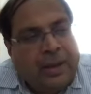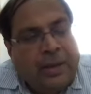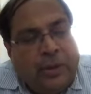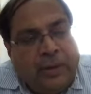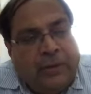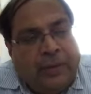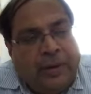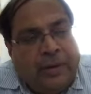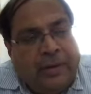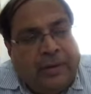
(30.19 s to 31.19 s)
US
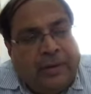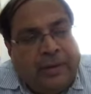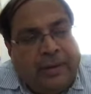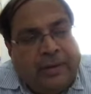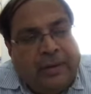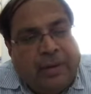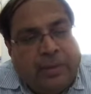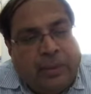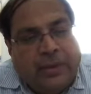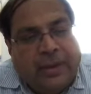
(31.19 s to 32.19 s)
Federal Reserve has given
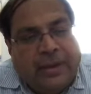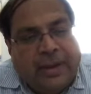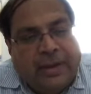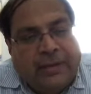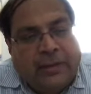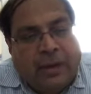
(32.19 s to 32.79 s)
more details on